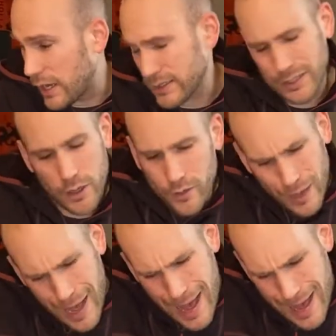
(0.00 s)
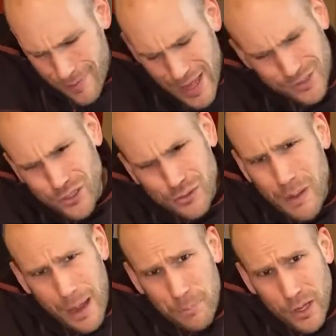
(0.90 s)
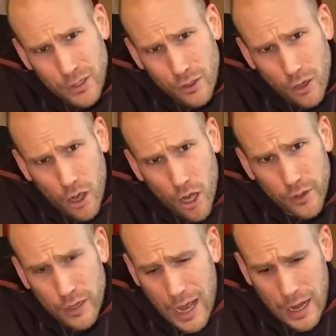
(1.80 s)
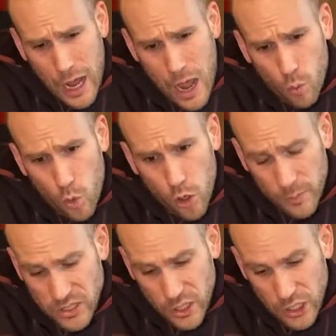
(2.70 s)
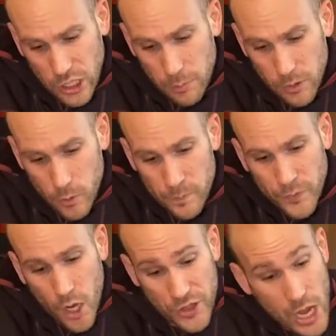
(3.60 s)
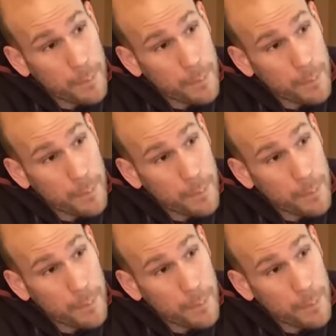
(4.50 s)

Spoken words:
So that's just my opinion on how warm it's going to keep you. On the